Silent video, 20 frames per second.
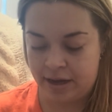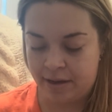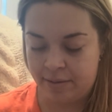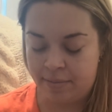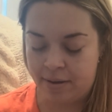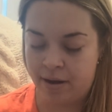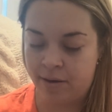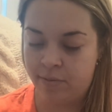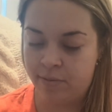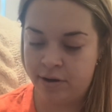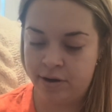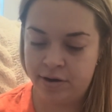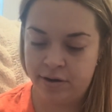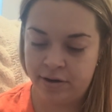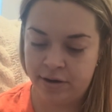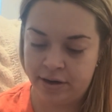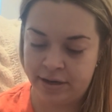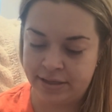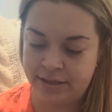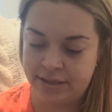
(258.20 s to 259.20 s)
I wonder,
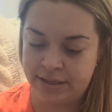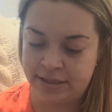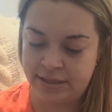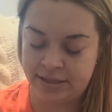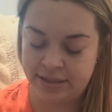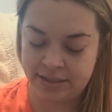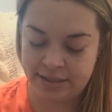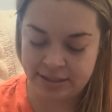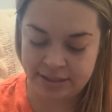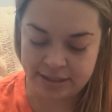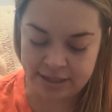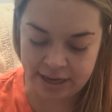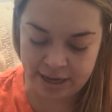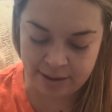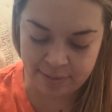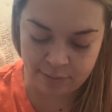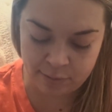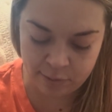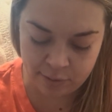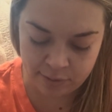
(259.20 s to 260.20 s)
is this the
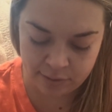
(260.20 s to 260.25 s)
same,